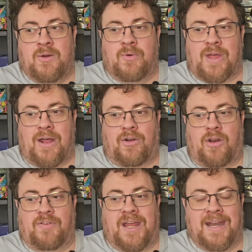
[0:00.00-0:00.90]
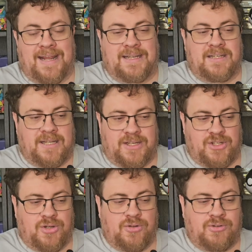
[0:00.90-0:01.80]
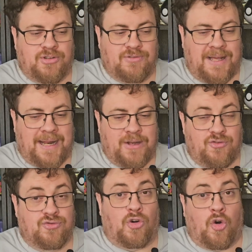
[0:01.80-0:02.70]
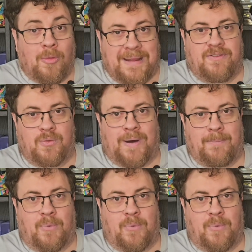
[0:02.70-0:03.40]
without a lot of connecting tissue to really draw me from one